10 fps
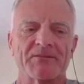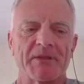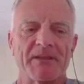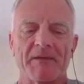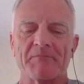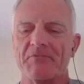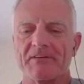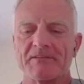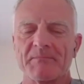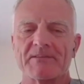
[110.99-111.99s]
It became a
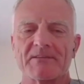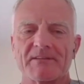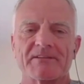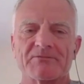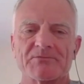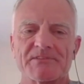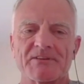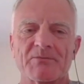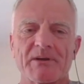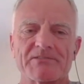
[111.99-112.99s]
fundamentally
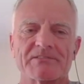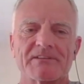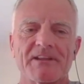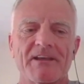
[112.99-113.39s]
interesting question.